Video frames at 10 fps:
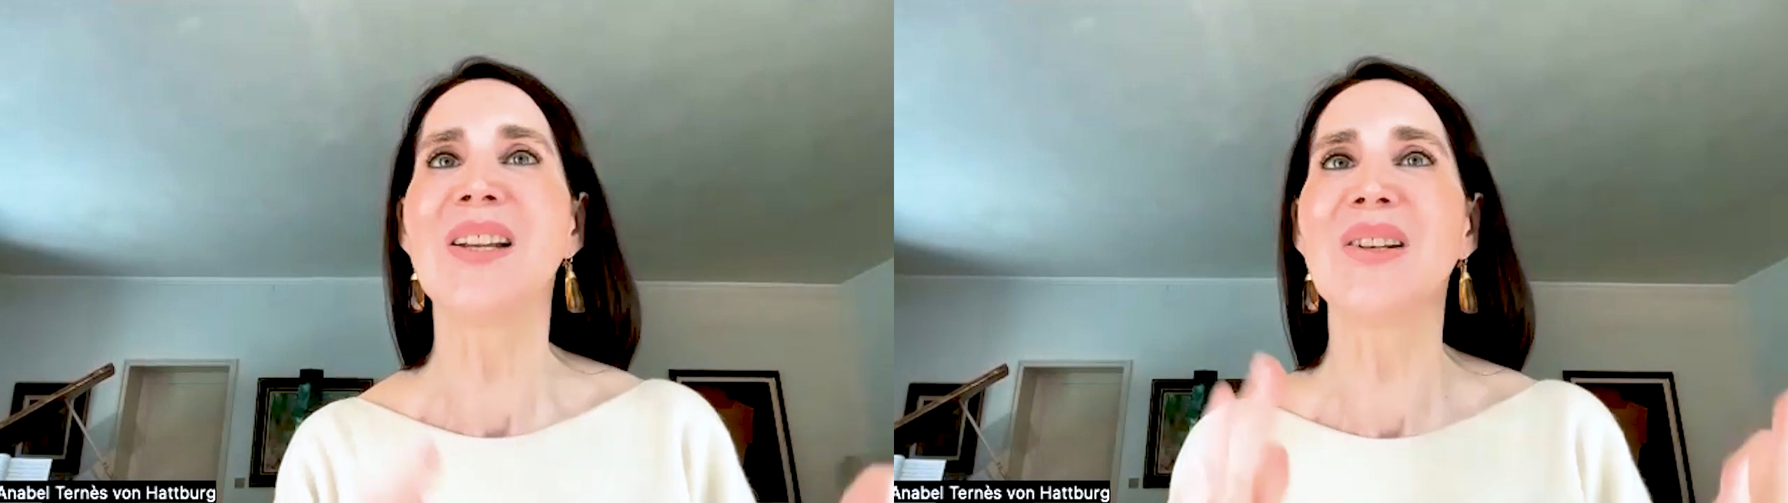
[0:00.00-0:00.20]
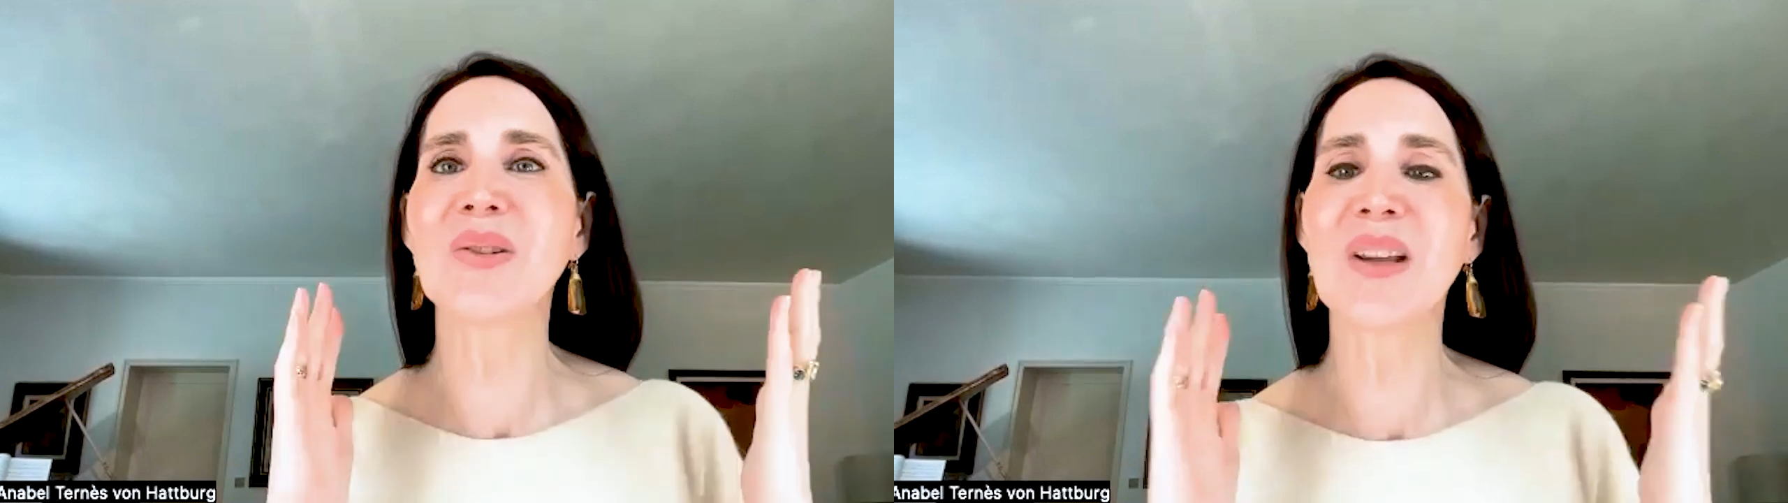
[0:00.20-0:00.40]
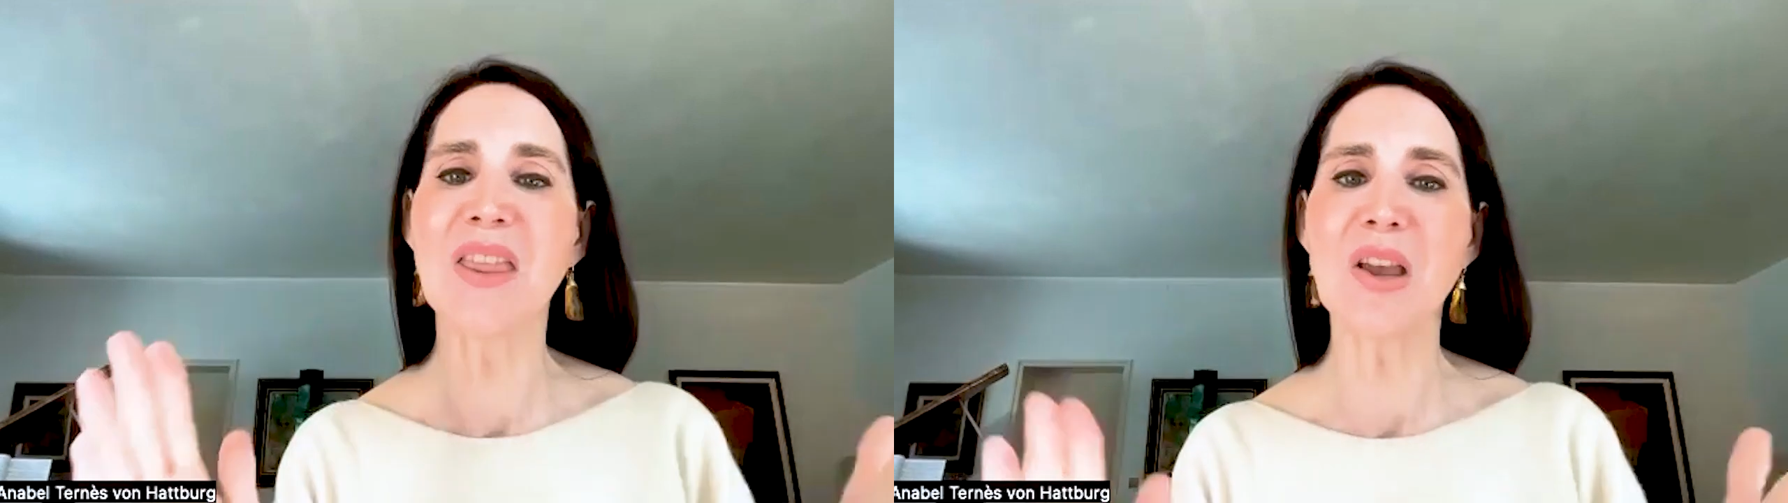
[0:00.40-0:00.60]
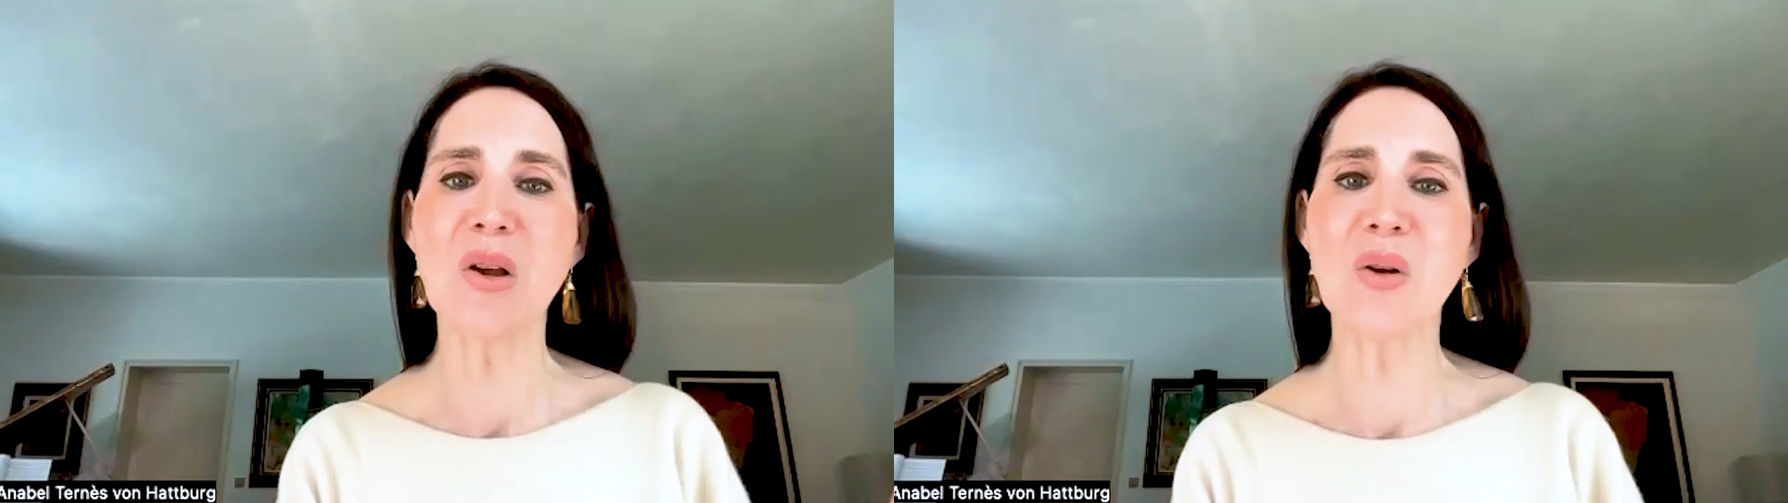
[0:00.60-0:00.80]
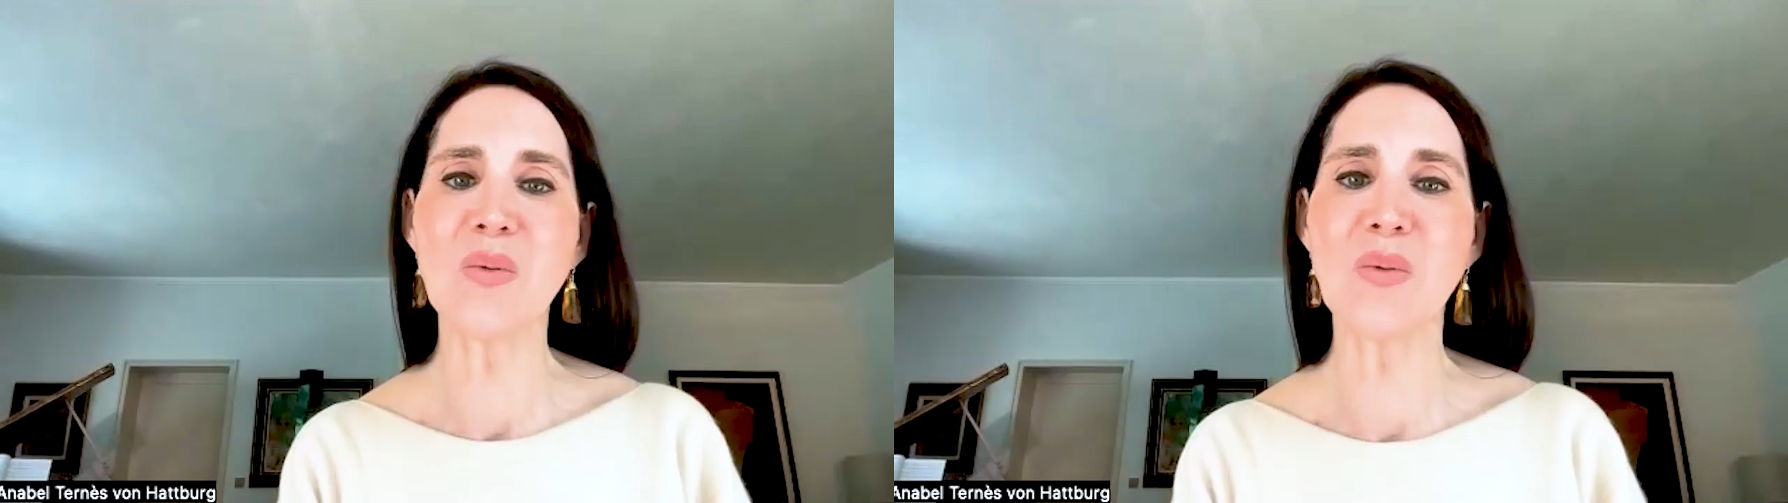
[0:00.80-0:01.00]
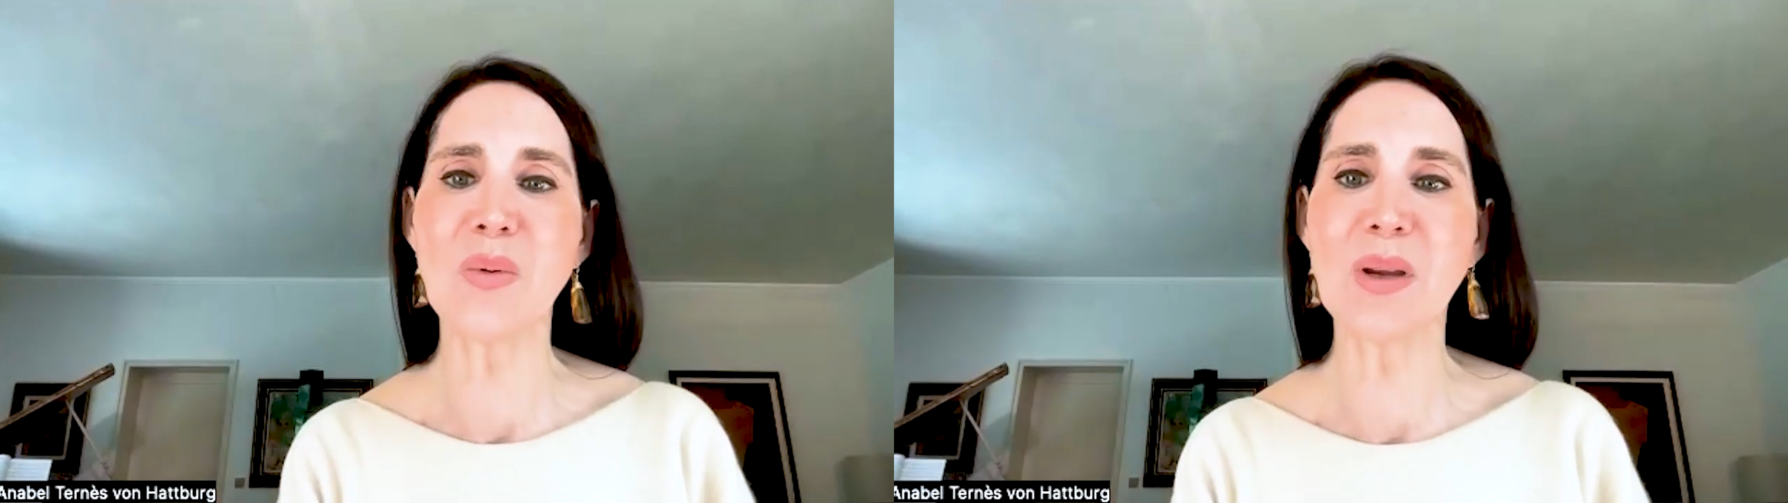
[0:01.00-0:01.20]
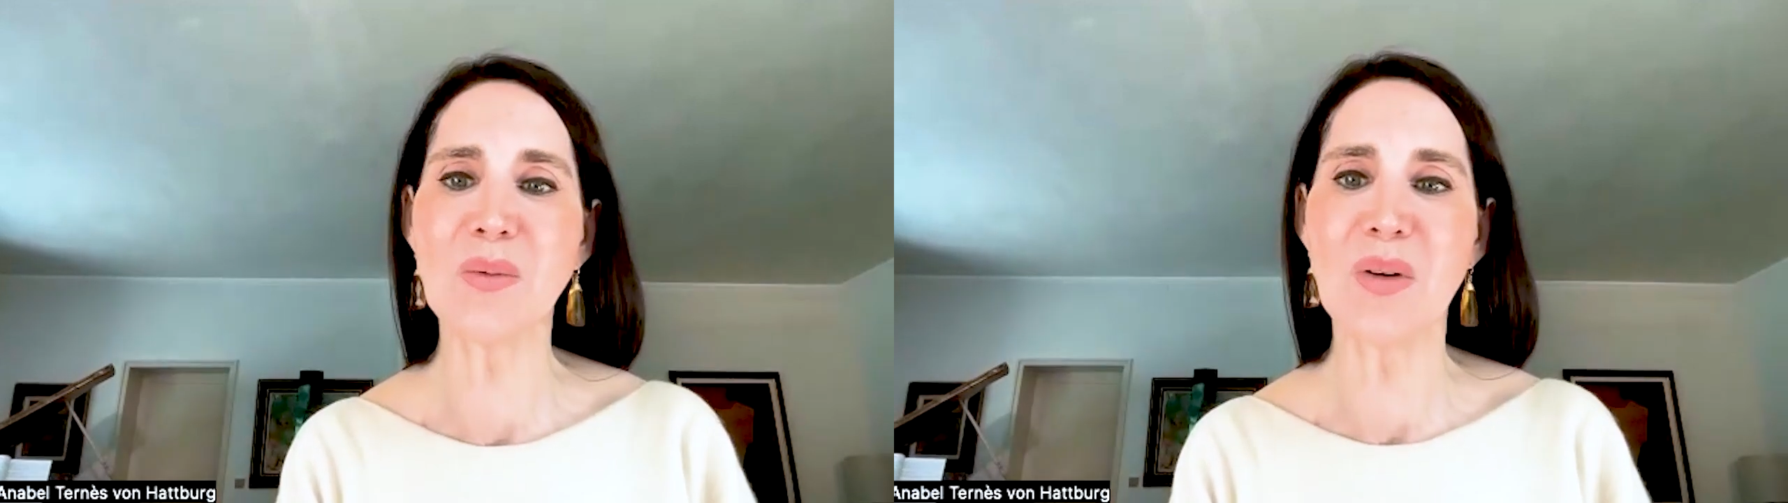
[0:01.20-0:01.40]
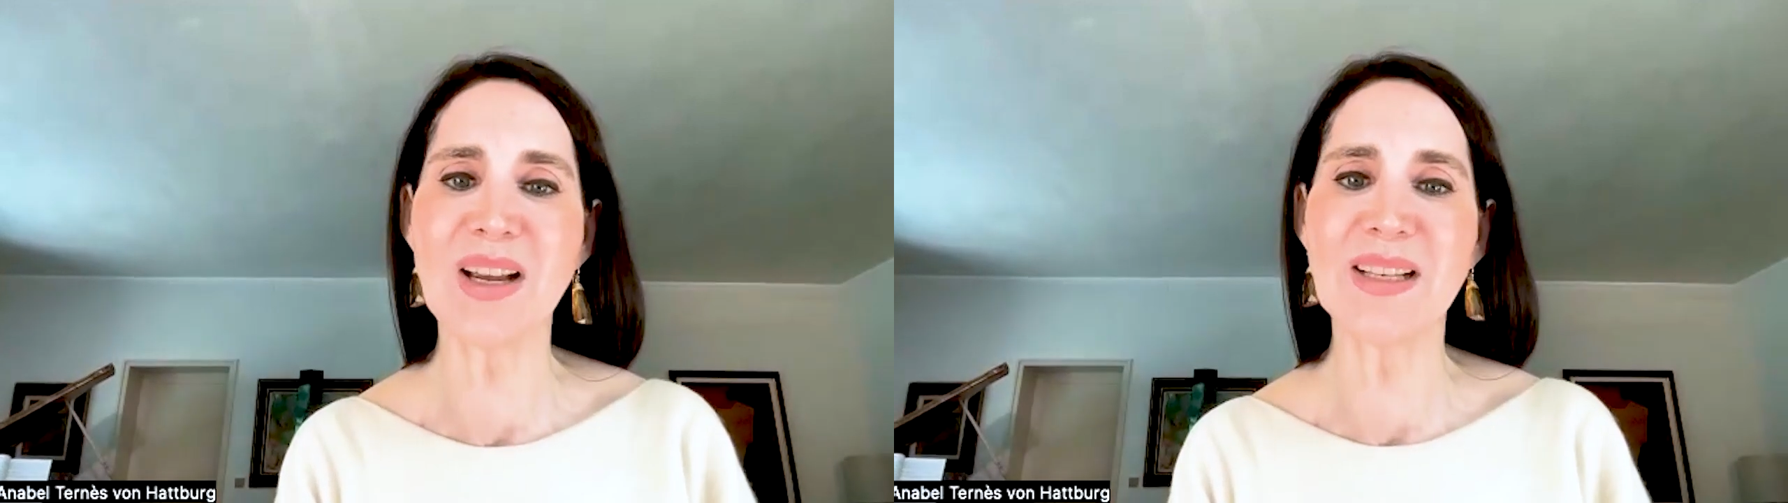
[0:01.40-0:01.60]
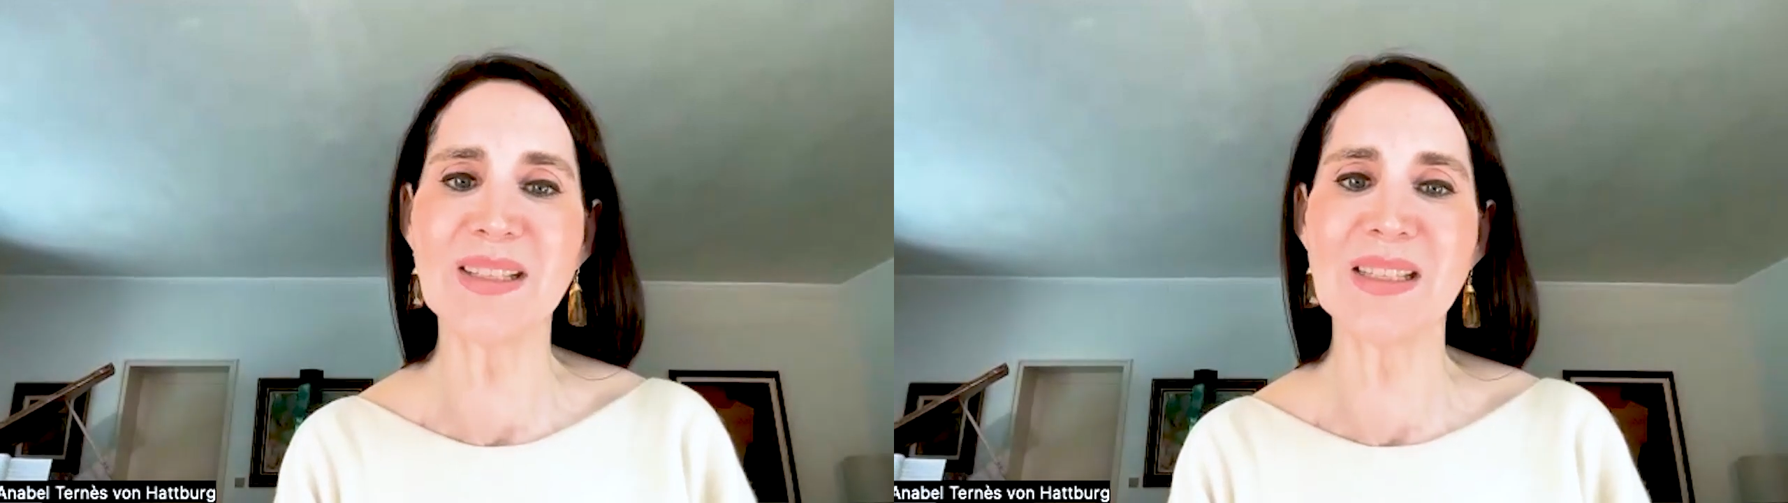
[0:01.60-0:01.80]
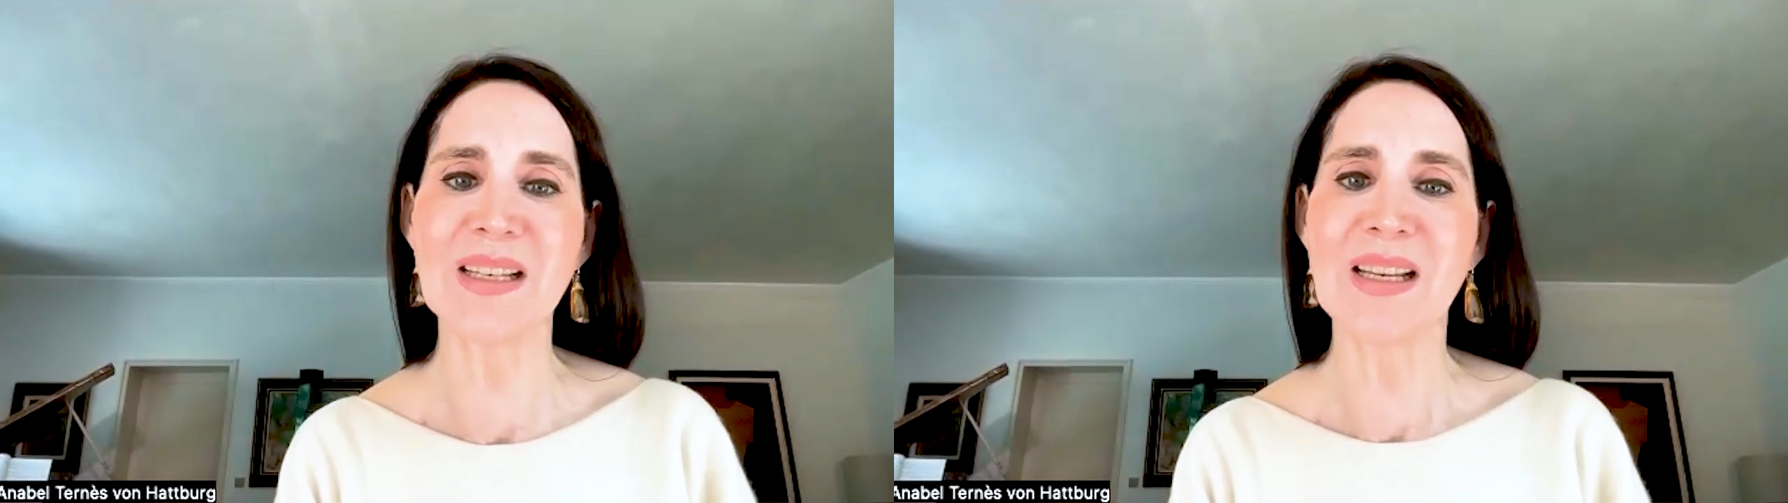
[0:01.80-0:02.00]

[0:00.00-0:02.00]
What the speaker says: Together we rise.